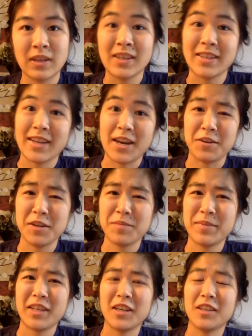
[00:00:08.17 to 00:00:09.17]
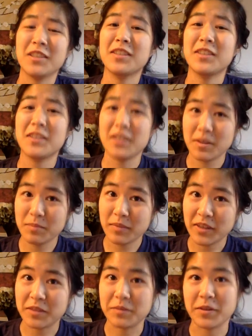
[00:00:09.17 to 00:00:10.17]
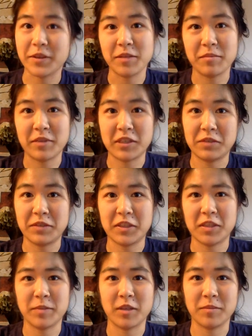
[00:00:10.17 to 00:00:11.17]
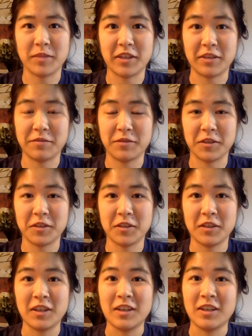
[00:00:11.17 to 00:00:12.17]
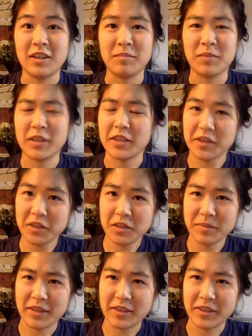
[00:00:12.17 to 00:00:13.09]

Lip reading: Now, it may not seem like a very impressive experiment at first, but think about